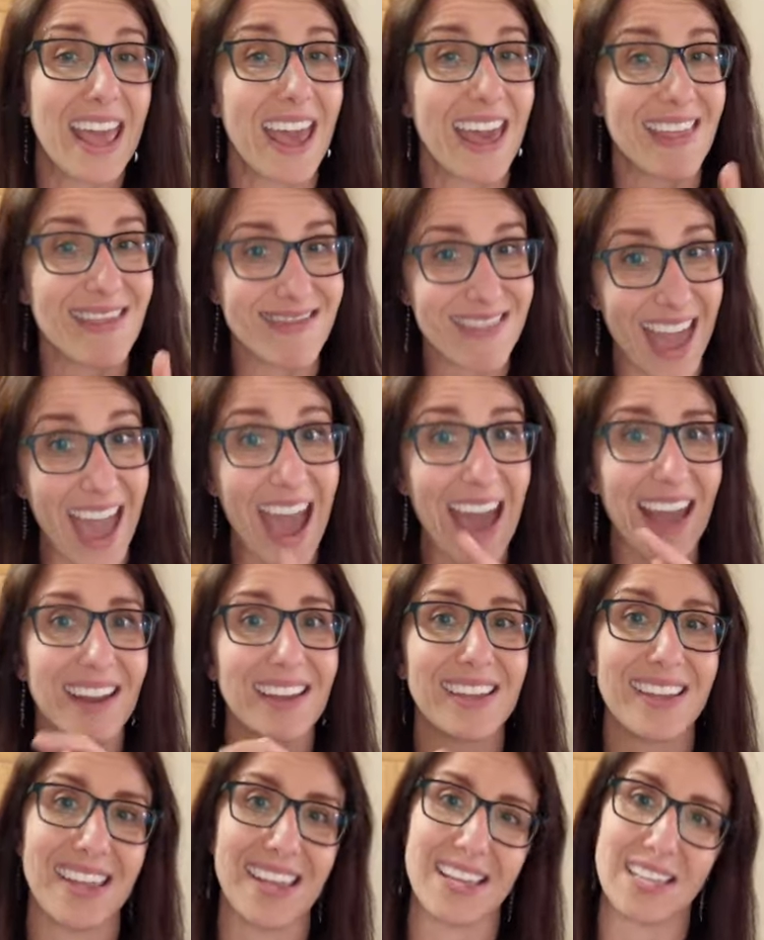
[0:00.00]
And that
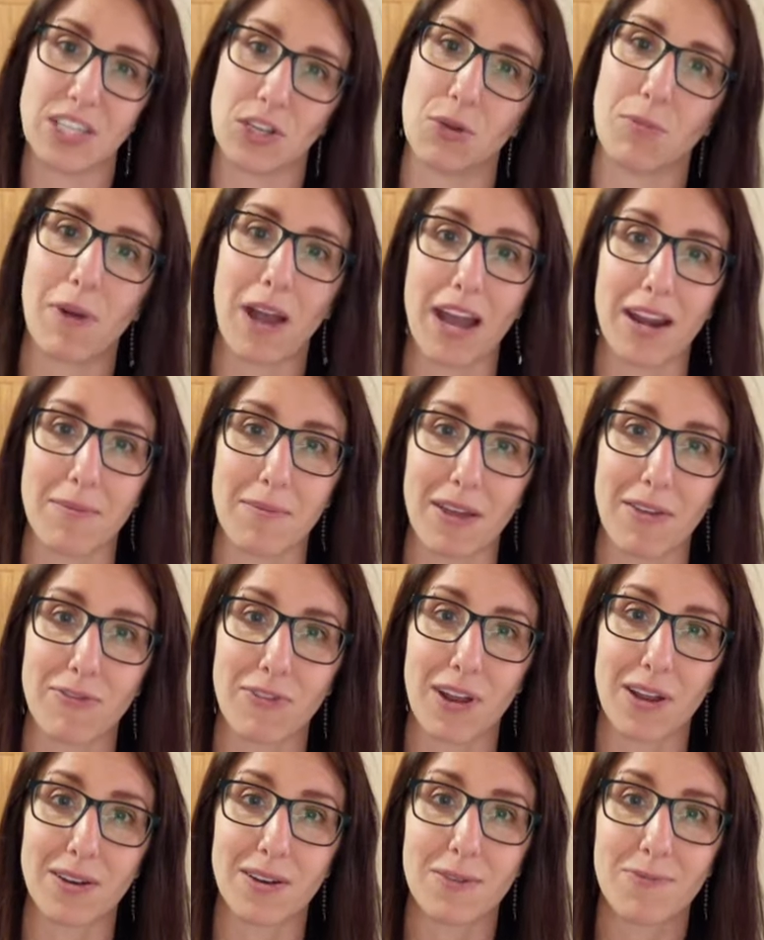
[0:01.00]
is your body, my
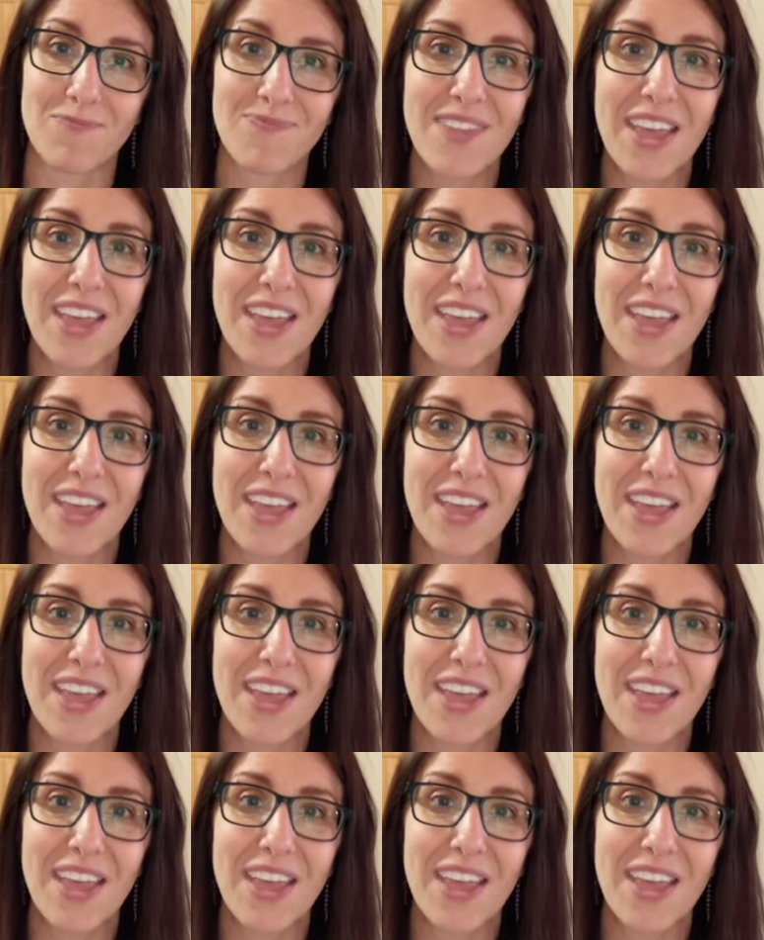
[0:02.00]
friend.